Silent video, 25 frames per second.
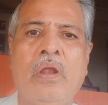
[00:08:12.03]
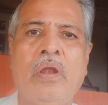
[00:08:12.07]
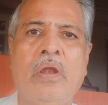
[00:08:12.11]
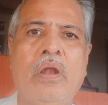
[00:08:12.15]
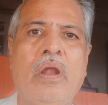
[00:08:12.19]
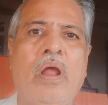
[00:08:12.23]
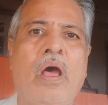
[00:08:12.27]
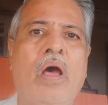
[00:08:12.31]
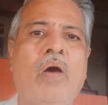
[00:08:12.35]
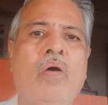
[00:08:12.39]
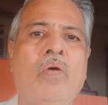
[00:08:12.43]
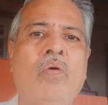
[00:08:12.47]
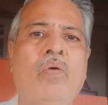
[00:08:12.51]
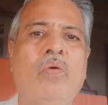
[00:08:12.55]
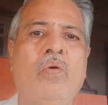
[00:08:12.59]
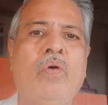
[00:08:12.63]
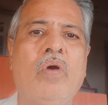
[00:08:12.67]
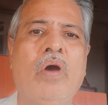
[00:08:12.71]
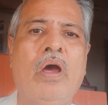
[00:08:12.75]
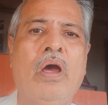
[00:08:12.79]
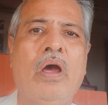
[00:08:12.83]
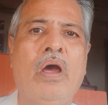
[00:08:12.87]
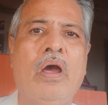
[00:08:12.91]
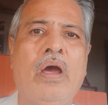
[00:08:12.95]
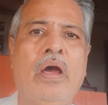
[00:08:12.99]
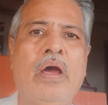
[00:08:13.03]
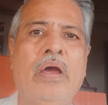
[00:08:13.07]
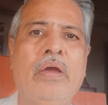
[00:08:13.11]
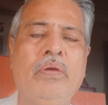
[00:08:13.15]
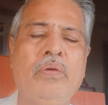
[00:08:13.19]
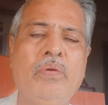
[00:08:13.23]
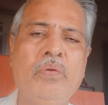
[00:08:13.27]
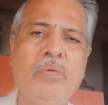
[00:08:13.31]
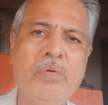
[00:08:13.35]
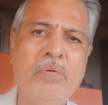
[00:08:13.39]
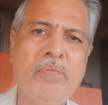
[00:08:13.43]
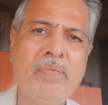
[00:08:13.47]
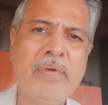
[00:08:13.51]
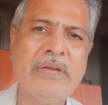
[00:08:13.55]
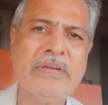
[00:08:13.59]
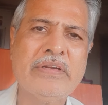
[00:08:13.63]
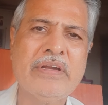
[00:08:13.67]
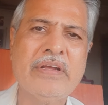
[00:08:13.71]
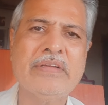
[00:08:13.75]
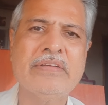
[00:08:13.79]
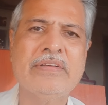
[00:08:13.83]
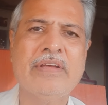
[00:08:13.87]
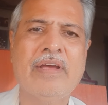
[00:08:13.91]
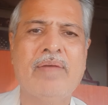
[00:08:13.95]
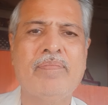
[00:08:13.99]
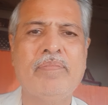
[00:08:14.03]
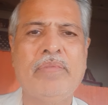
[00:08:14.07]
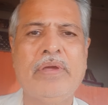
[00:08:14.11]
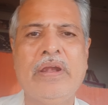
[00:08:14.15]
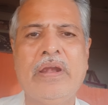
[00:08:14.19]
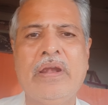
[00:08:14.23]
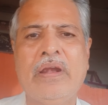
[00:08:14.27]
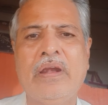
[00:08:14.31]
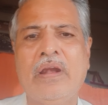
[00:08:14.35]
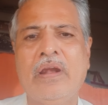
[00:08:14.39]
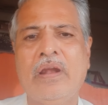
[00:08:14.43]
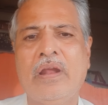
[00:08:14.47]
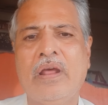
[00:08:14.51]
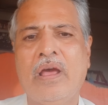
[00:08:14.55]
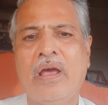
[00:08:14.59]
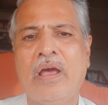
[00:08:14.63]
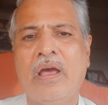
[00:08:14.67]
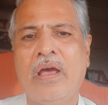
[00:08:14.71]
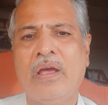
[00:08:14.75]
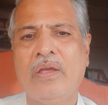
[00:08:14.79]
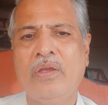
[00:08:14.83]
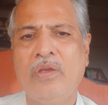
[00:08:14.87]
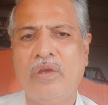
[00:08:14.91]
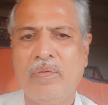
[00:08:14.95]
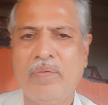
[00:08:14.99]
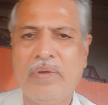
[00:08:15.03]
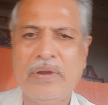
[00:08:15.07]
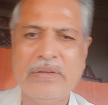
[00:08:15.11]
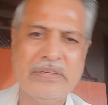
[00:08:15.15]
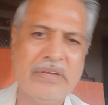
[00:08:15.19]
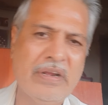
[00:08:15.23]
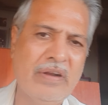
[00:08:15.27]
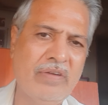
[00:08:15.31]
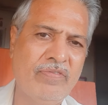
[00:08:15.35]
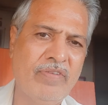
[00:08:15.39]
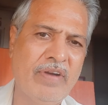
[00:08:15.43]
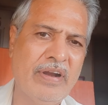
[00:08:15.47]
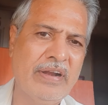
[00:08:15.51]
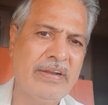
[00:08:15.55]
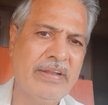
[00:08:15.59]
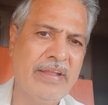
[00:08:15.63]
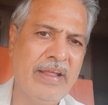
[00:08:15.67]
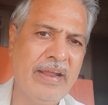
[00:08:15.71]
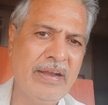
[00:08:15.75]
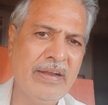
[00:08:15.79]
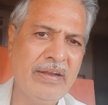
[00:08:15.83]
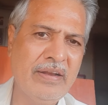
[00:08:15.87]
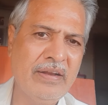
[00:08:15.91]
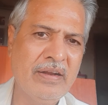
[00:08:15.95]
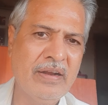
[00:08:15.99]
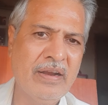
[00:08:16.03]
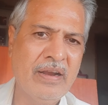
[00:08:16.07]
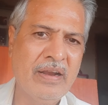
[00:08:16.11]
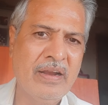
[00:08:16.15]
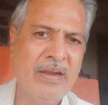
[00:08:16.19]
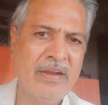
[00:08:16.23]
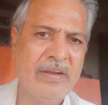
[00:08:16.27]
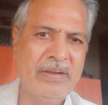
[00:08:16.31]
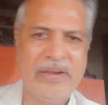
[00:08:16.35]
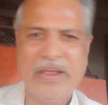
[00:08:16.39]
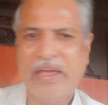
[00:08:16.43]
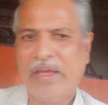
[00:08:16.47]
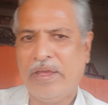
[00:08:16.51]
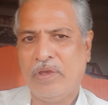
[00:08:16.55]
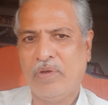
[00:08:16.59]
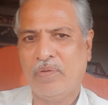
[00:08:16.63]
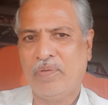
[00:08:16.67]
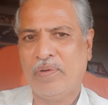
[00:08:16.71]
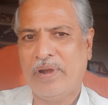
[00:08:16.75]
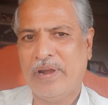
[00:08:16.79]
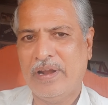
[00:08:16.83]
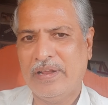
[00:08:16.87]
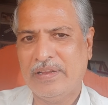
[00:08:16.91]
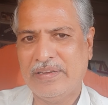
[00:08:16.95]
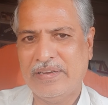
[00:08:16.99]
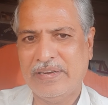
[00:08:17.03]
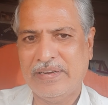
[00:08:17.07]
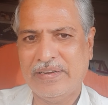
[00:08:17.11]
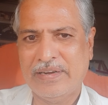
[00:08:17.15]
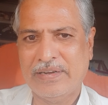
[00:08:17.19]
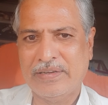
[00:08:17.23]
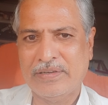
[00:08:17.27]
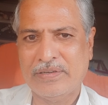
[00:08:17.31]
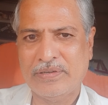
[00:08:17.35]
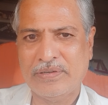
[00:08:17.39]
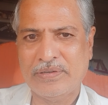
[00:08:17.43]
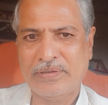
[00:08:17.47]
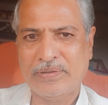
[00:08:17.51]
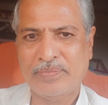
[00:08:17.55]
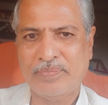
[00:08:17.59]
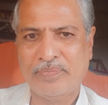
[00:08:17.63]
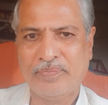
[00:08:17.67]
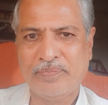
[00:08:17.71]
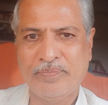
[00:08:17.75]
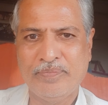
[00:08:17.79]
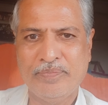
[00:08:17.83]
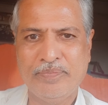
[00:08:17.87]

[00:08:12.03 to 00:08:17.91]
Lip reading: Now, you must examine yourself and then take your decisions.